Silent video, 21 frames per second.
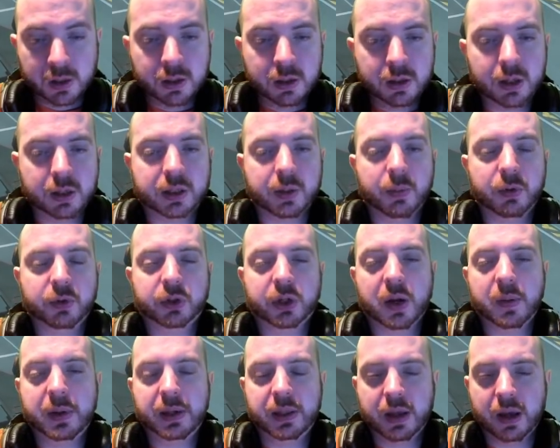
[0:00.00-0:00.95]
Yeah, someone's
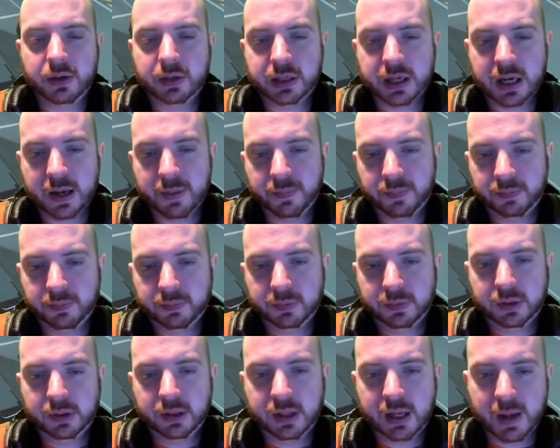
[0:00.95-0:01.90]
showing me those the
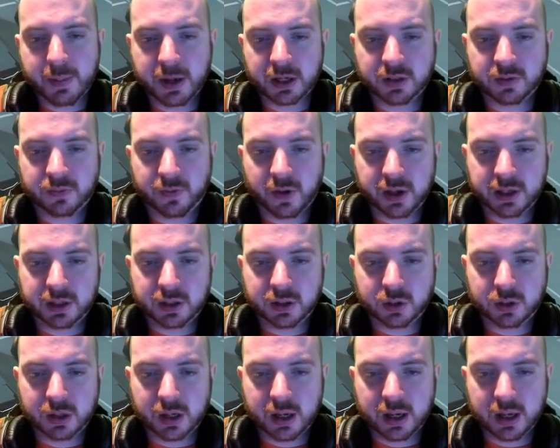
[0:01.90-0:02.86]
MS Flight
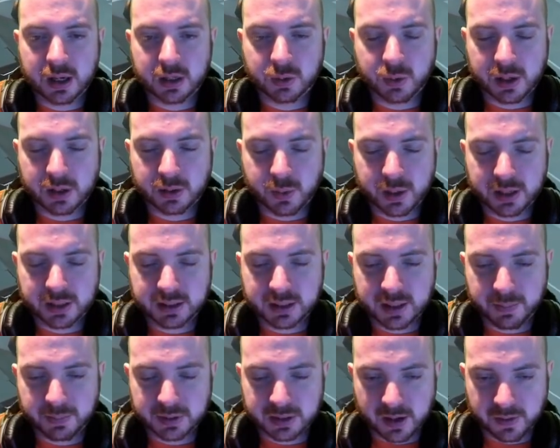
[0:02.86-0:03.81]
2020
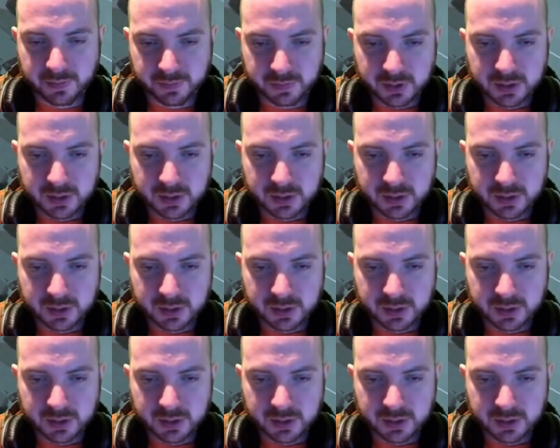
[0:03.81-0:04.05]
sim stuff.